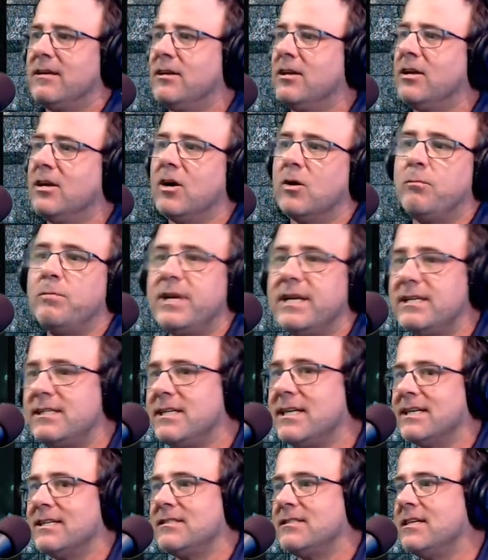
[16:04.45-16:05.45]

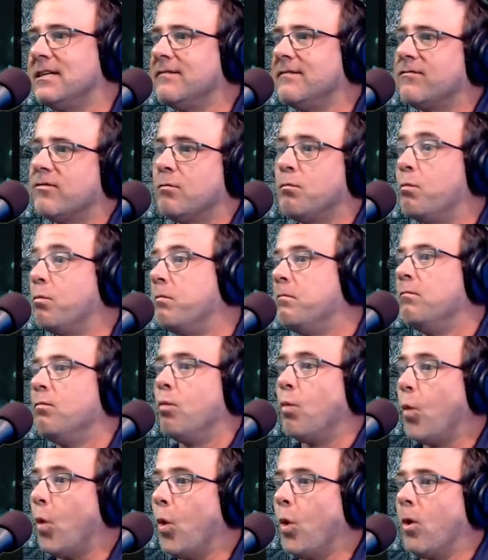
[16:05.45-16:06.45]
PTSD from
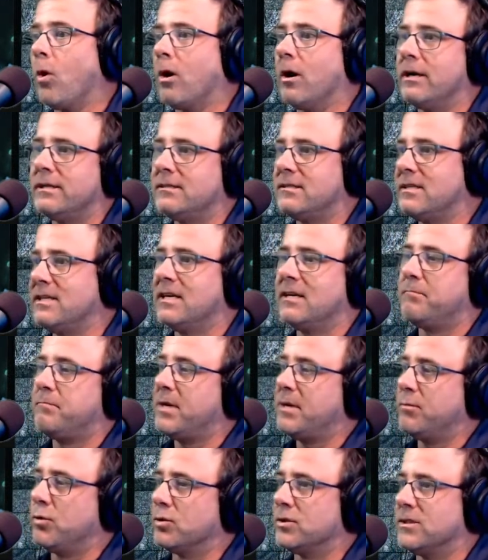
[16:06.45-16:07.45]
war and seeing
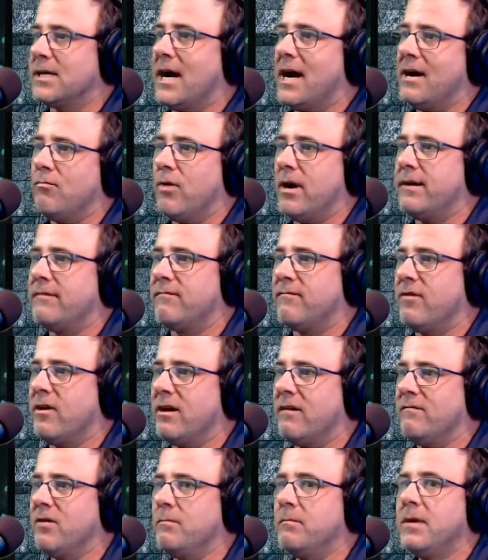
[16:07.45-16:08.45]
people die right in
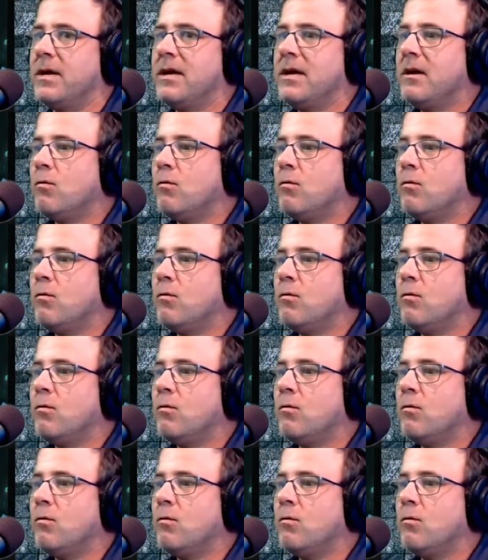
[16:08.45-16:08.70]
front of them,